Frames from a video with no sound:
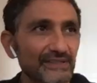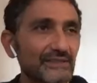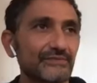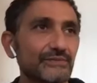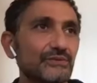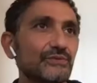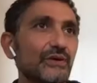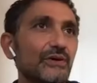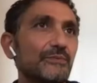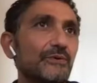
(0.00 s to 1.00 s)
press if we
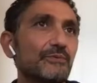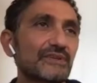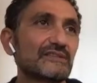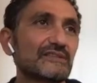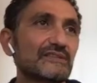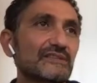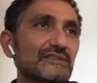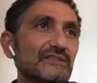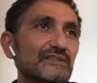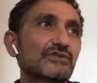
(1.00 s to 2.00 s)
do a
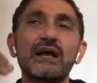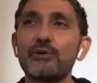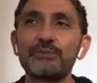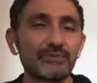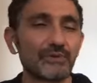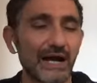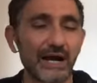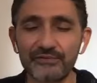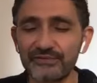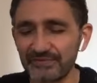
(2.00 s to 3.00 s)
press launch, how